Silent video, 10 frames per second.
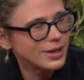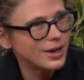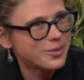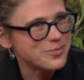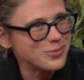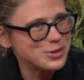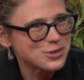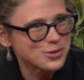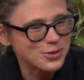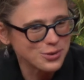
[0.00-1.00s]
um, which
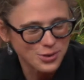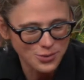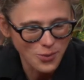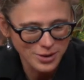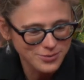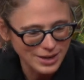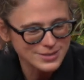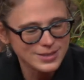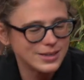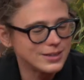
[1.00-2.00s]
are, are, are quite
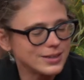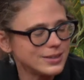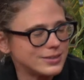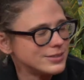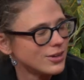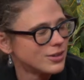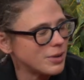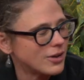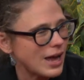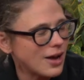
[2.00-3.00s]
fascinating, and it's all
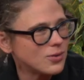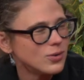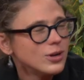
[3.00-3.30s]
about how